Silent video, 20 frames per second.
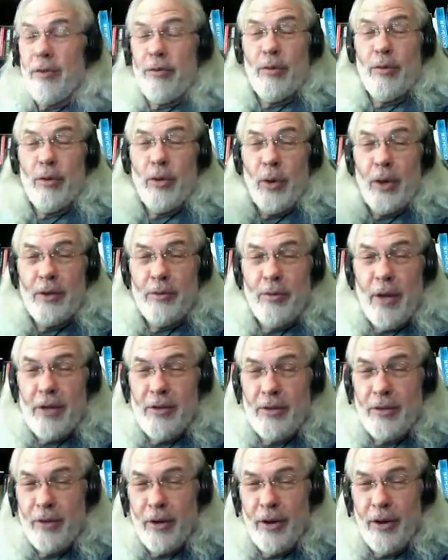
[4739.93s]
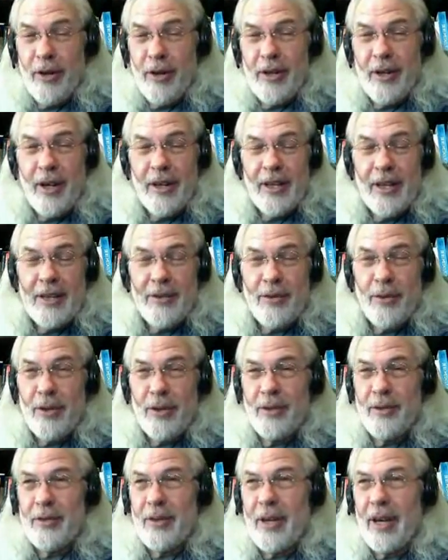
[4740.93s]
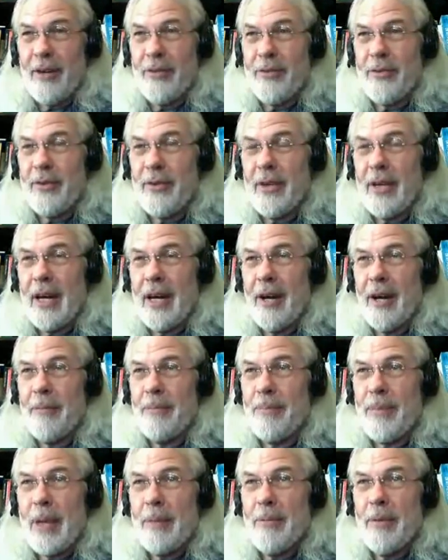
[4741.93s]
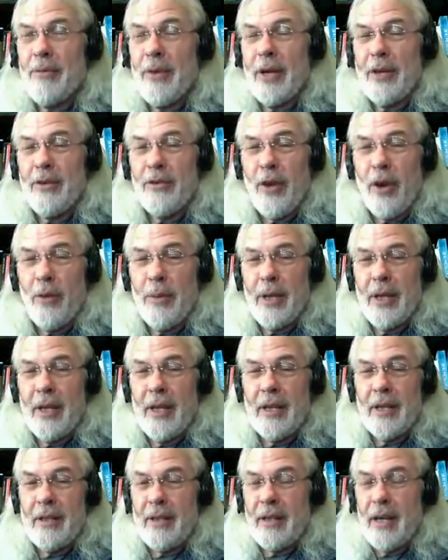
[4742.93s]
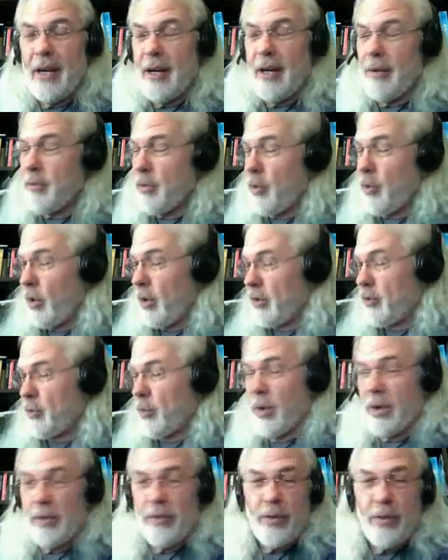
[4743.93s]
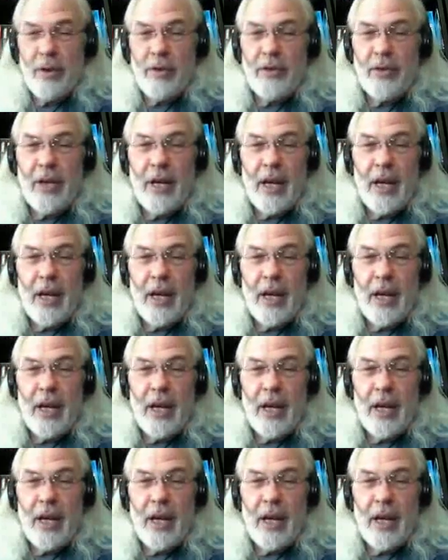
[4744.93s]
going through Lloyd's Register and all that sort of stuff. But Vince told me that Corliss worked for the